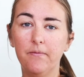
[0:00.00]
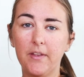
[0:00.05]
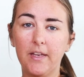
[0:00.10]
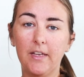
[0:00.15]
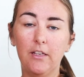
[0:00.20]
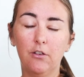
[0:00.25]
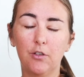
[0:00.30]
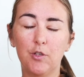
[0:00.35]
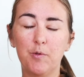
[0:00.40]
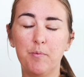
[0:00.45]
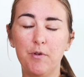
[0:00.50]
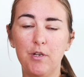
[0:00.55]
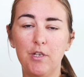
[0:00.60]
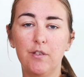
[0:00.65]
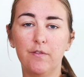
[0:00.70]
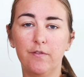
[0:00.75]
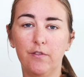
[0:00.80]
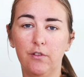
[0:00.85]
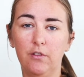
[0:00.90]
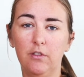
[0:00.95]
It looked
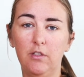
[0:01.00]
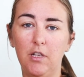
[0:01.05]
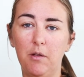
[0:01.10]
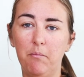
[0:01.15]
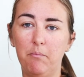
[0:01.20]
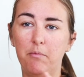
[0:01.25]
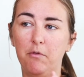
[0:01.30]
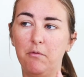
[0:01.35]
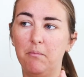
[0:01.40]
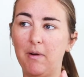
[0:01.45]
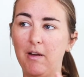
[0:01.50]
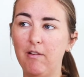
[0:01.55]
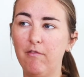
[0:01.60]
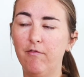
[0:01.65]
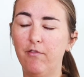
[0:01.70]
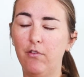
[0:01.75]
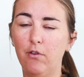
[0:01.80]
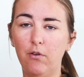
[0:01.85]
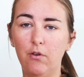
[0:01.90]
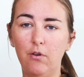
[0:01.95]
beautiful, but my
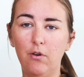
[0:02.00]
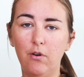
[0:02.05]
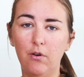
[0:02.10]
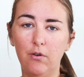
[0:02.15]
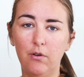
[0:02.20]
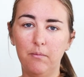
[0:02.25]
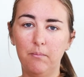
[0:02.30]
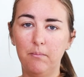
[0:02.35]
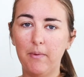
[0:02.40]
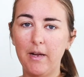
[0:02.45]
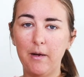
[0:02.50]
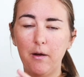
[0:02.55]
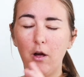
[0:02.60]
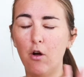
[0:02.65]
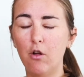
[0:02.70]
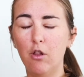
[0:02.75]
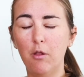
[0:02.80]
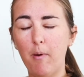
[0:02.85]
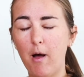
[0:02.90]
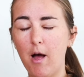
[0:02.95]
floor, my
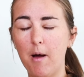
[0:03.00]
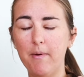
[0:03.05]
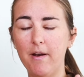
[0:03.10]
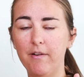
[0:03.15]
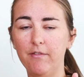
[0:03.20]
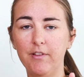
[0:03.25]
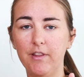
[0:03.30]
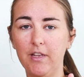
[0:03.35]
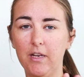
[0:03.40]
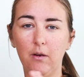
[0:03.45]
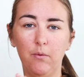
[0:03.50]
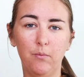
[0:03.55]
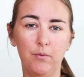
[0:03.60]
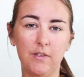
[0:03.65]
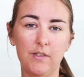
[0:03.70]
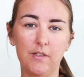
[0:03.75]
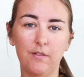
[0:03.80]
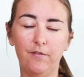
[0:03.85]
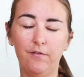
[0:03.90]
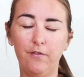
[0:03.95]
whole apartment, everything
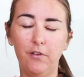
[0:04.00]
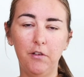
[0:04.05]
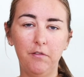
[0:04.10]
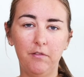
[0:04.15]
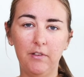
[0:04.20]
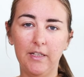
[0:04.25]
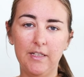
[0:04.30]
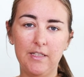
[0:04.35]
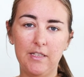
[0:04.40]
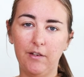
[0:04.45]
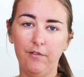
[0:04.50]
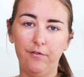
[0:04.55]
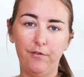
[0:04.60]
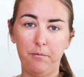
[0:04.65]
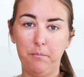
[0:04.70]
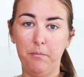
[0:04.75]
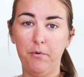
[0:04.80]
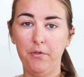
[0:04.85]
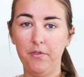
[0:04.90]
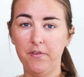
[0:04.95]
was full of glitter
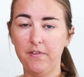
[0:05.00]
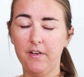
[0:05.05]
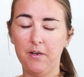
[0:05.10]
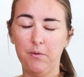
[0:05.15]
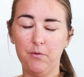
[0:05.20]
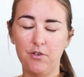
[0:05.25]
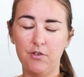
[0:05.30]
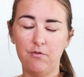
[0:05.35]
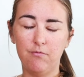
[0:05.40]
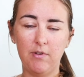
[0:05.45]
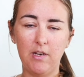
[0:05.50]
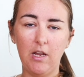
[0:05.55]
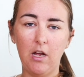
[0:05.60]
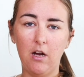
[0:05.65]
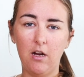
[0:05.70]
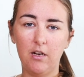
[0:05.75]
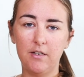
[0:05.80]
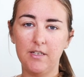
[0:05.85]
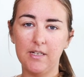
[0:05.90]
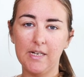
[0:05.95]
for months, and it was just really
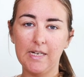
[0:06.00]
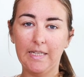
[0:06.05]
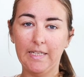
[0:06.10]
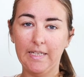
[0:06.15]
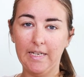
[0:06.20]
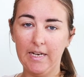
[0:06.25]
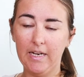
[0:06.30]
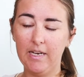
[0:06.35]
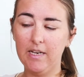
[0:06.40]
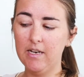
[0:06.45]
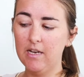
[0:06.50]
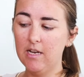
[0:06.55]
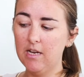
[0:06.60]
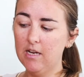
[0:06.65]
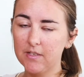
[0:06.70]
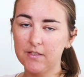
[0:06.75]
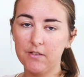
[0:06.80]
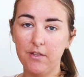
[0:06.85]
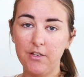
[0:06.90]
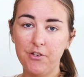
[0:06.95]
hard to clean.
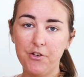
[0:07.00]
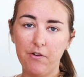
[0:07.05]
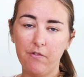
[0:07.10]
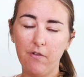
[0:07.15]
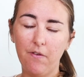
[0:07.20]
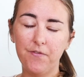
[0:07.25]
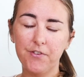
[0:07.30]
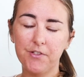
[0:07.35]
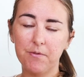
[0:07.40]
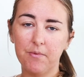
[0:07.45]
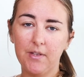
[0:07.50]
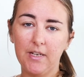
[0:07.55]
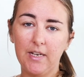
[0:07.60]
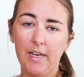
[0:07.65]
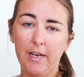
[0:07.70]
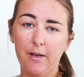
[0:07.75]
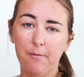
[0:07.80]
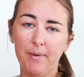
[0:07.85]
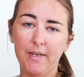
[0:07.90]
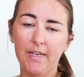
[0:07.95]
So this year I've gone for something a
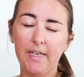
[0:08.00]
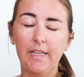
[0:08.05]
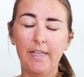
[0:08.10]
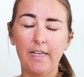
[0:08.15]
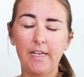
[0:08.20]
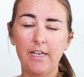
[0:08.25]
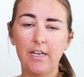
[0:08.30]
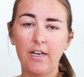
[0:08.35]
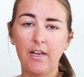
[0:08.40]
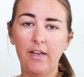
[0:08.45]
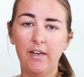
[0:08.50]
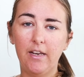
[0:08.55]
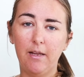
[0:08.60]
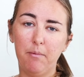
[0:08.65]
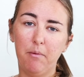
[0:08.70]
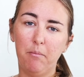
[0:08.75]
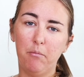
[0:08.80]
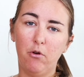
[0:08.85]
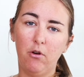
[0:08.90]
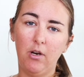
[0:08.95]
little bit cleaner, a little
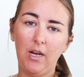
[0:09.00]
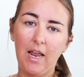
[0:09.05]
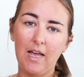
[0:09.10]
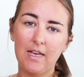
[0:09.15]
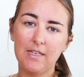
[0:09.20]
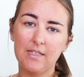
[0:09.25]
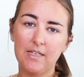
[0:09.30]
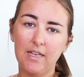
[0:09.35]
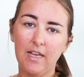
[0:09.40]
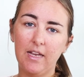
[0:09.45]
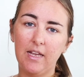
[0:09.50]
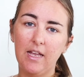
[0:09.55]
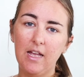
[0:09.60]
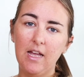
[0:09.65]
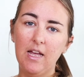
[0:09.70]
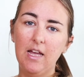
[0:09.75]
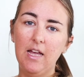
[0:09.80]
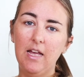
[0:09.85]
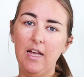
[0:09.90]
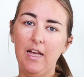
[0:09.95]
bit more classic,
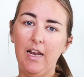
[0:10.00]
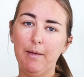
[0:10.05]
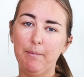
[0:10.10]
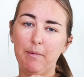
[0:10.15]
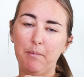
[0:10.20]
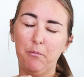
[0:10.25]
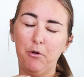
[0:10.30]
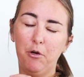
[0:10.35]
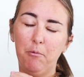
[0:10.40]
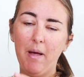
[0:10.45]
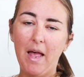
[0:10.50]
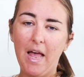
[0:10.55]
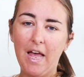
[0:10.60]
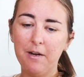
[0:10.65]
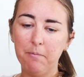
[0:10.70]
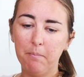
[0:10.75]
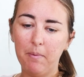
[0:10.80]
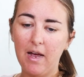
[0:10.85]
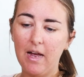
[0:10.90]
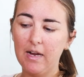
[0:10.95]
a little bit more
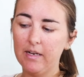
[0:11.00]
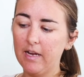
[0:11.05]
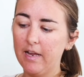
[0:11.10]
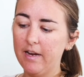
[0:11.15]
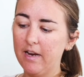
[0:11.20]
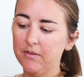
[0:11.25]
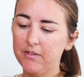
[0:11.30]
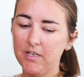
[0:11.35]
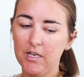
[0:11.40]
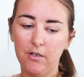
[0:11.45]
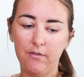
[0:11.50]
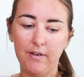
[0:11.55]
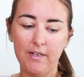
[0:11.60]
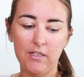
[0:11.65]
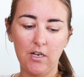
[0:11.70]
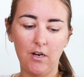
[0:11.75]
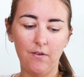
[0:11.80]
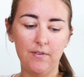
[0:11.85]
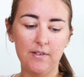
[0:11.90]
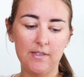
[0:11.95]
pared back, and I'll
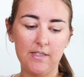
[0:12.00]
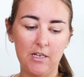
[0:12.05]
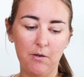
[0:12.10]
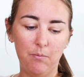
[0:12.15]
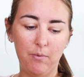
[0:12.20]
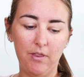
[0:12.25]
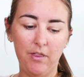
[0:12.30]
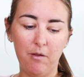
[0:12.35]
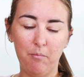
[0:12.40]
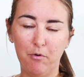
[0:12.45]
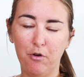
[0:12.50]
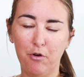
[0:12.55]
decorate it obviously with the